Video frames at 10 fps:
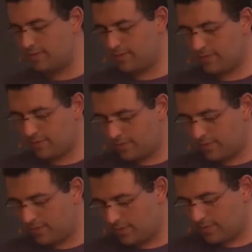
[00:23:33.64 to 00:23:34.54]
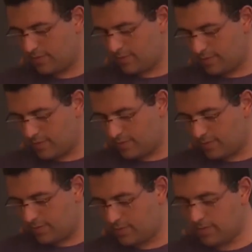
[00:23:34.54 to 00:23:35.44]
Will you
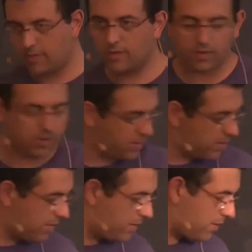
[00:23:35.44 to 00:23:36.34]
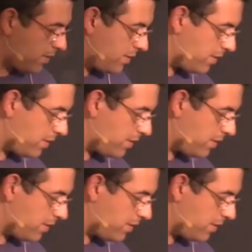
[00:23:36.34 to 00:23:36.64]
consider it a